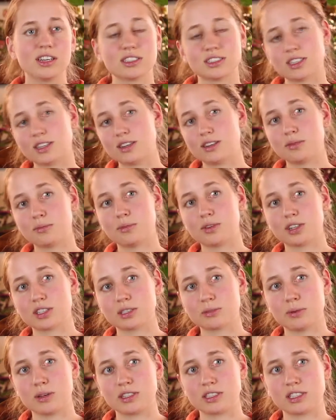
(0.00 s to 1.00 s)
It's a little more
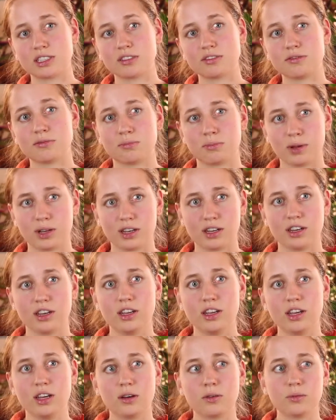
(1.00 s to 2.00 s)
expensive, but
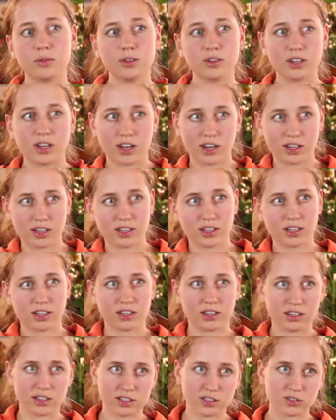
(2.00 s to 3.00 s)
when you're out in
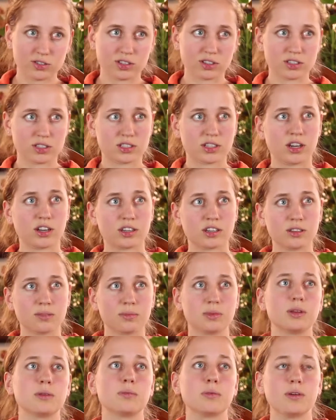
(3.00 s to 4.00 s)
the districts talking to
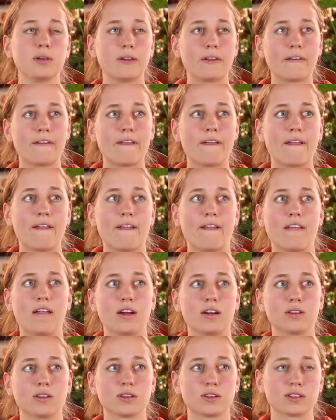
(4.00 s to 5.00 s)
people
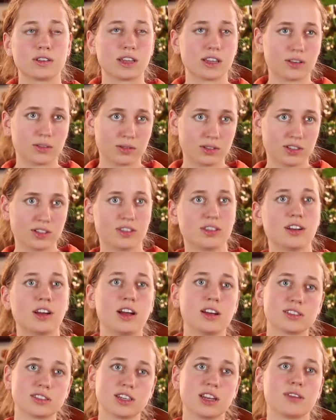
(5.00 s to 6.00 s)
or like going to their
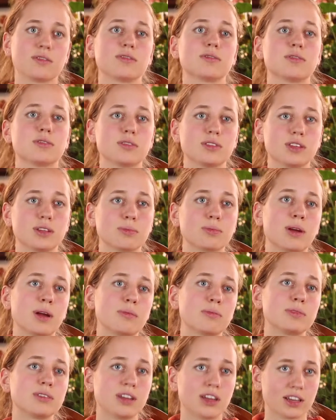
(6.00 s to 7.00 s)
house and having food, they're
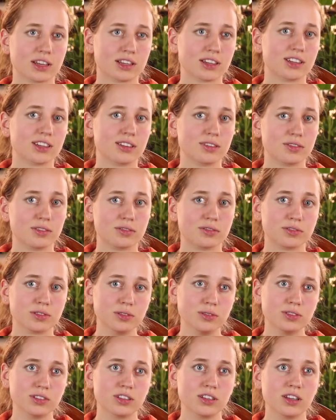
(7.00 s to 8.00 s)
probably not going to give you
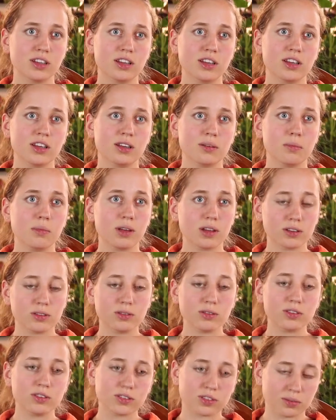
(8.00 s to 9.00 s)
fruit. But
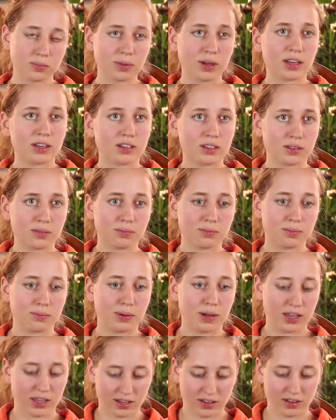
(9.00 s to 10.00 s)
you and your companion can
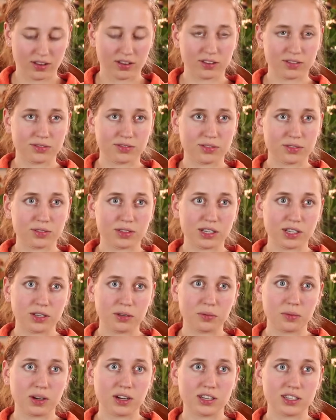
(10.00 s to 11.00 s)
buy all the fruit that
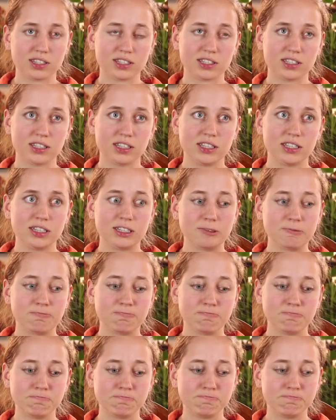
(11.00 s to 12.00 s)
you want.
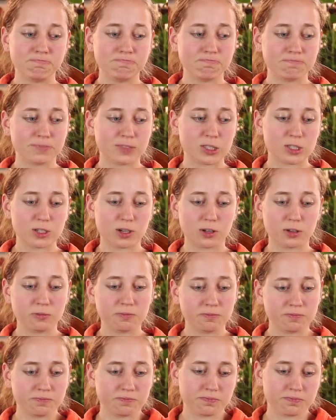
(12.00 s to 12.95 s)
So